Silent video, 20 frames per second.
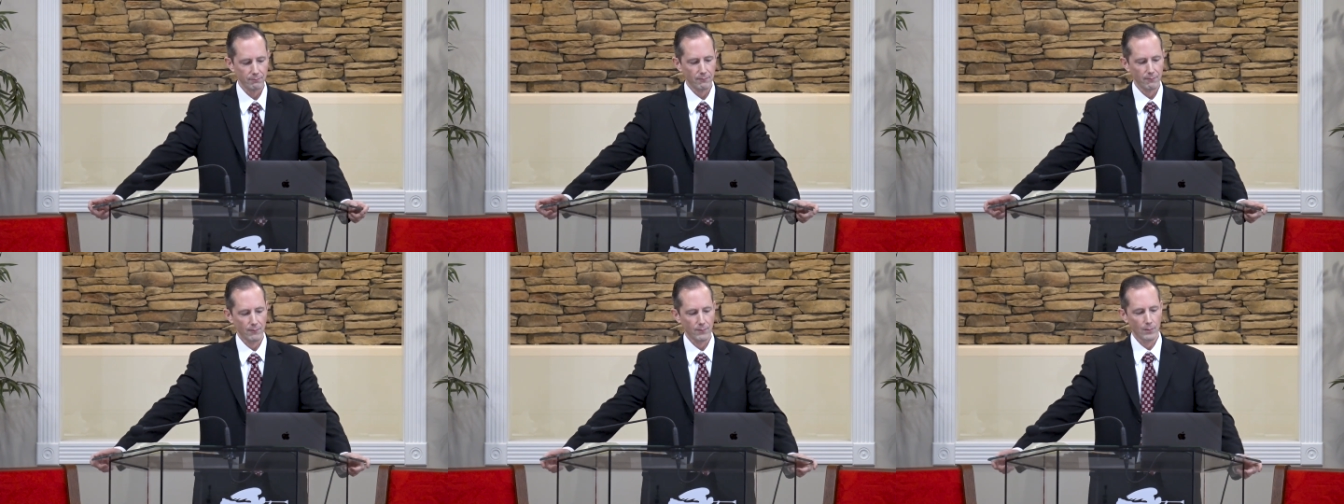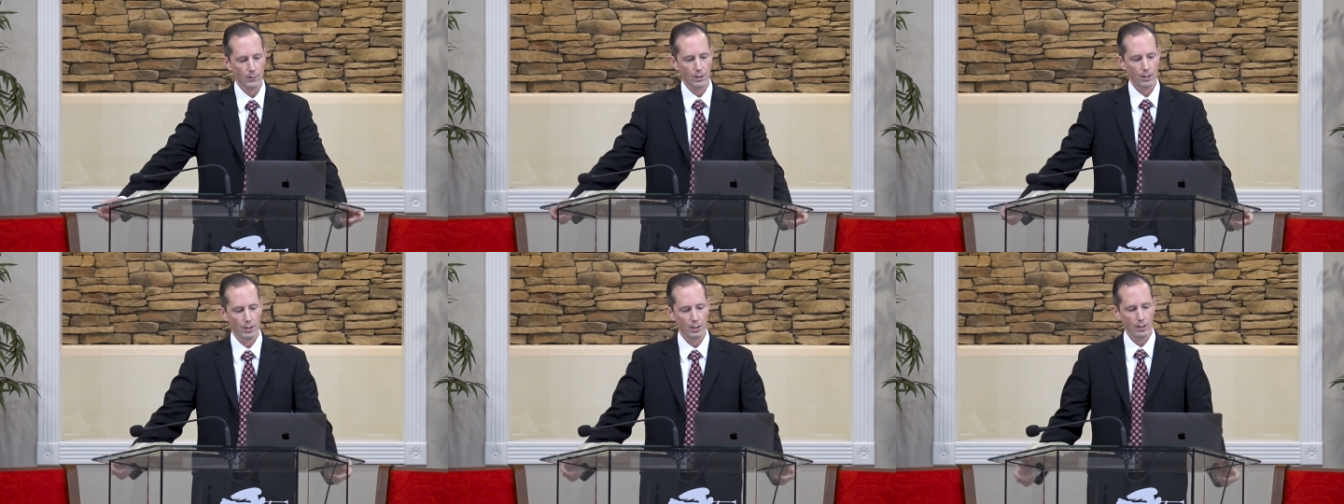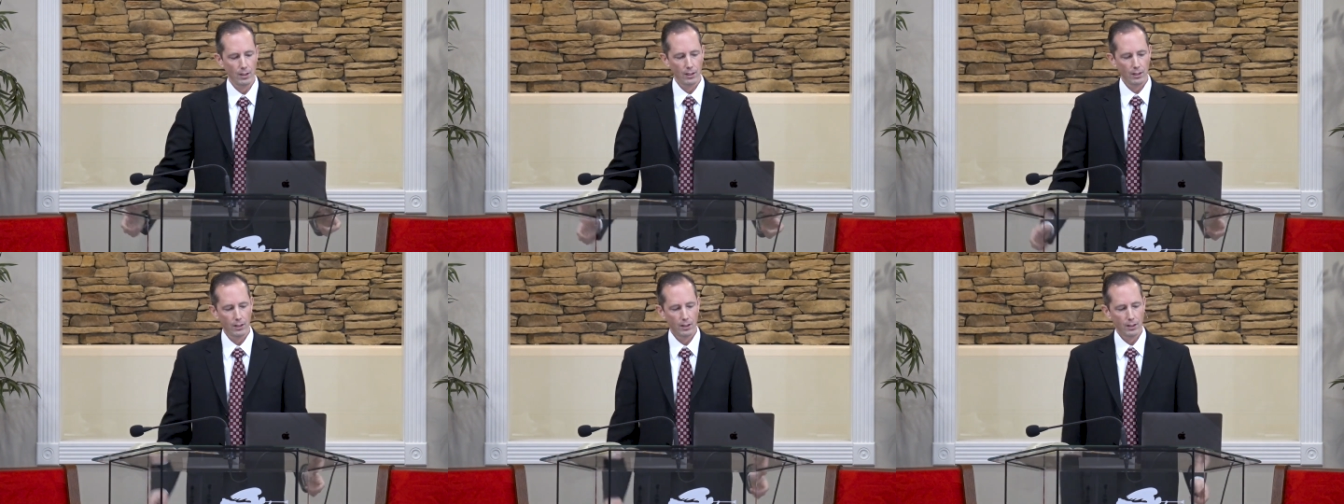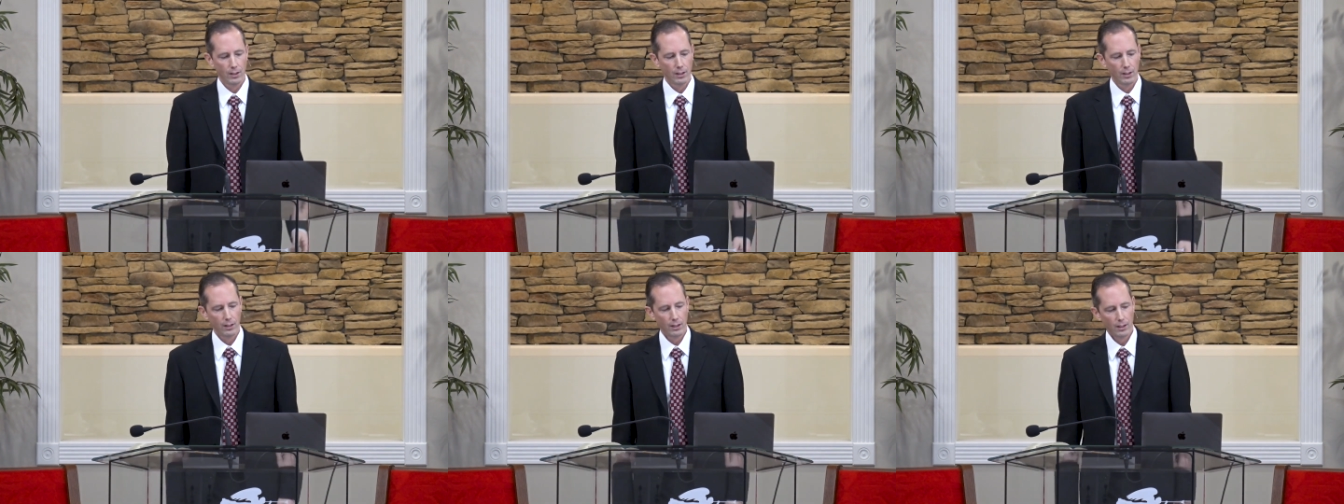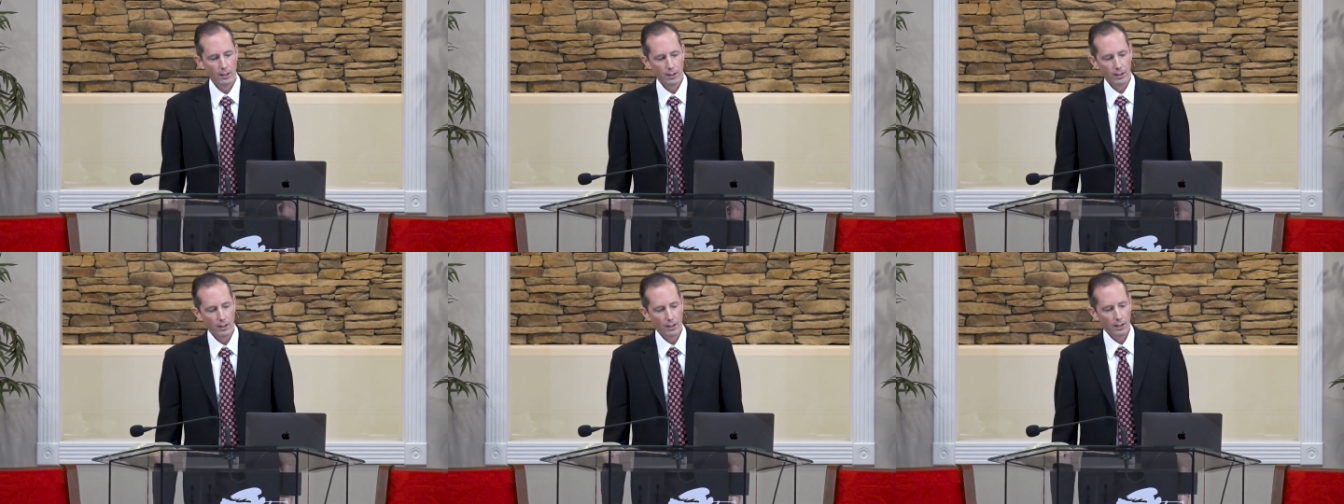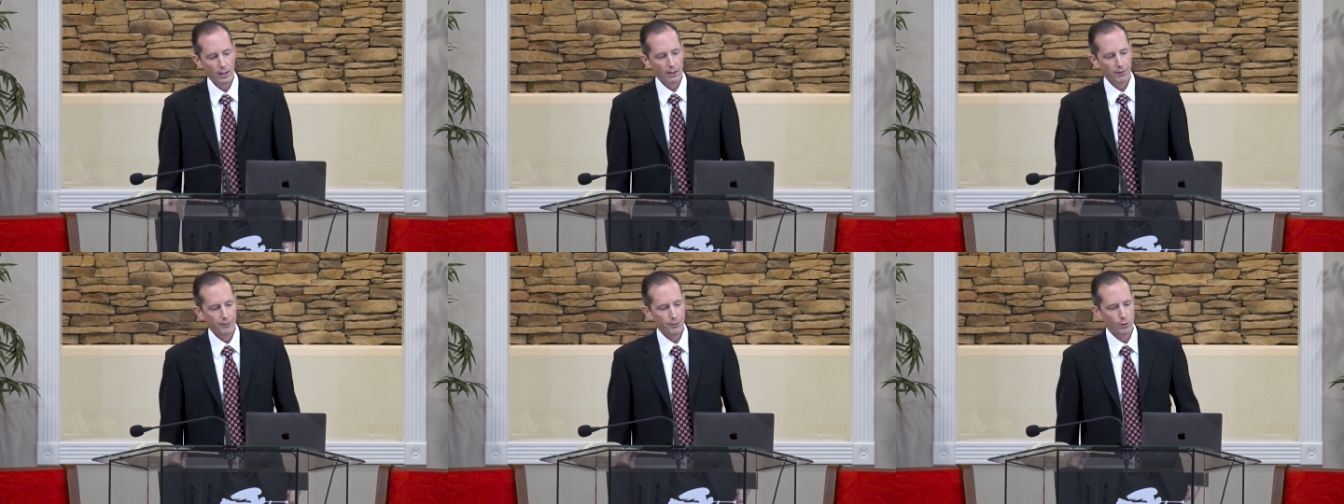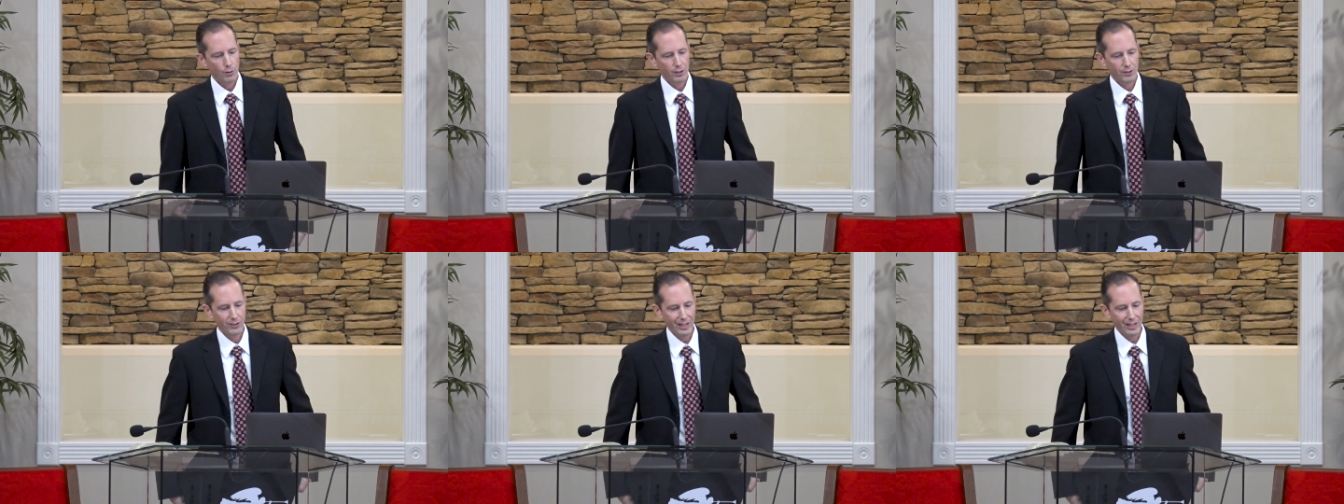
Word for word: A few